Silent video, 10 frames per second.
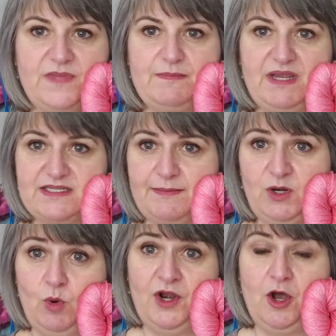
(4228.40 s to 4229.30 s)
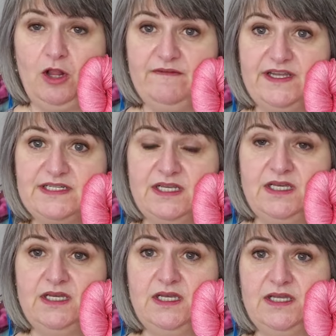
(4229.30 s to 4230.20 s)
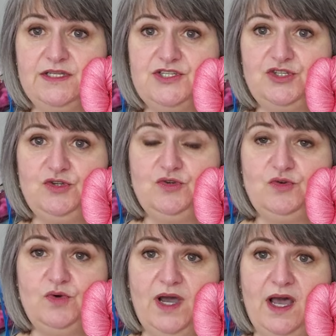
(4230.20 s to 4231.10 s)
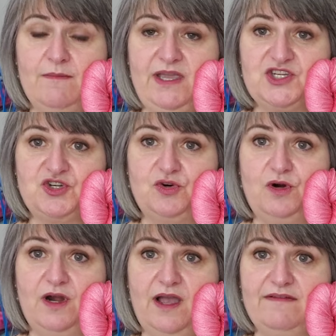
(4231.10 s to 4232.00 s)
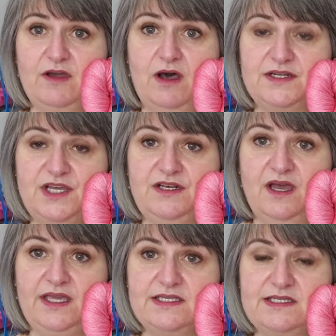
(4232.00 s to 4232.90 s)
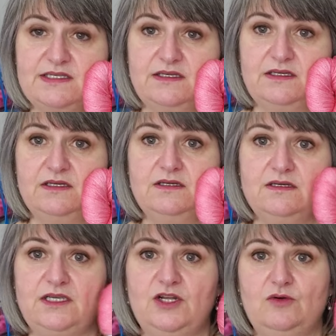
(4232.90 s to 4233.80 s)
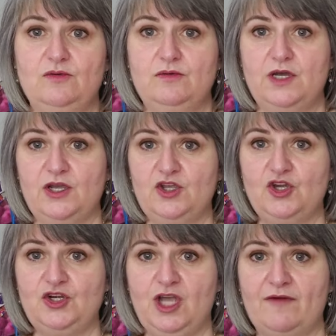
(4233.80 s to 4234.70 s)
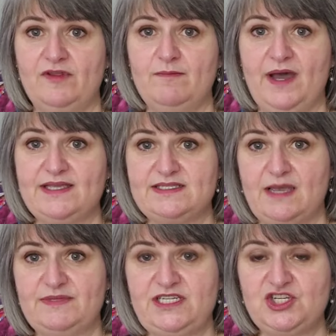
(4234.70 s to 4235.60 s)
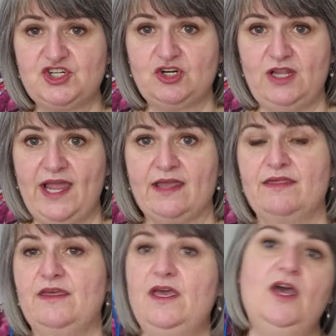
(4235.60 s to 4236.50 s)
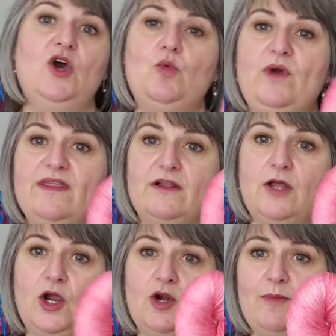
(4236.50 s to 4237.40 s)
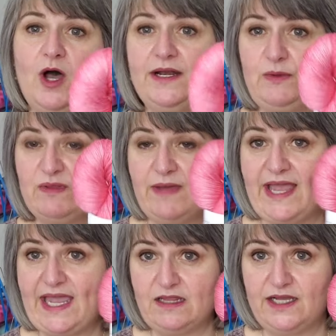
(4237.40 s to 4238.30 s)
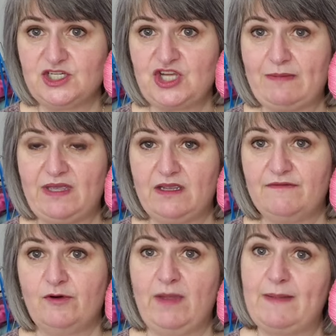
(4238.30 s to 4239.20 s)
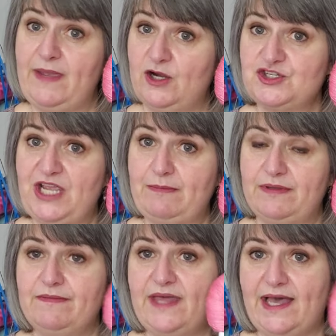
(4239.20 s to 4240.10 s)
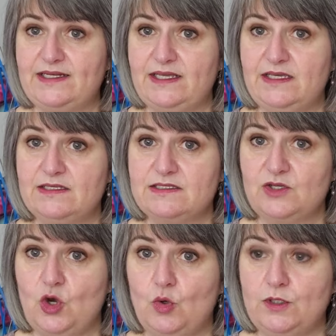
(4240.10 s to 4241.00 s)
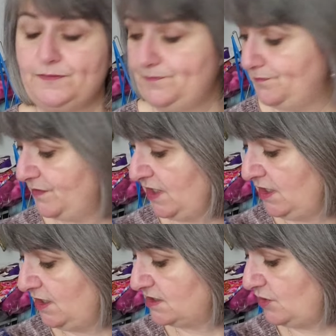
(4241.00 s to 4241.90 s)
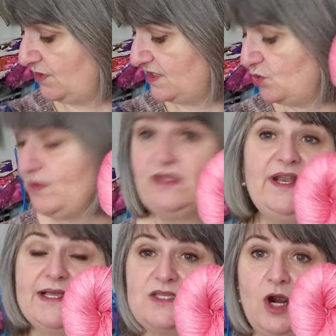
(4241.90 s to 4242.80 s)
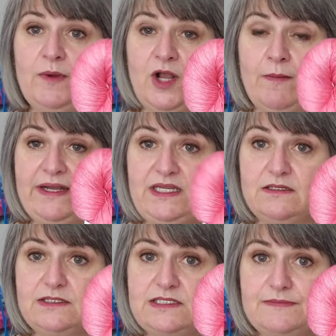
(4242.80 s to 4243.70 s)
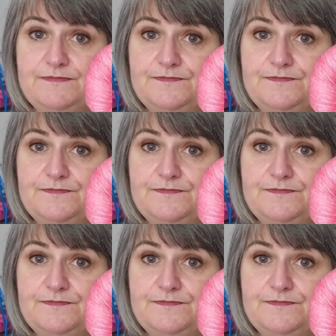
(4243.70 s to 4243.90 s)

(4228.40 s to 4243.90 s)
because I'm going to want all of it to uh, make sure I've got a nice, you know, a good cover the bicep t-shirt length with a longer body with my A-line shaping for my pear shape. That is the goal. So this will be the next garment on my needles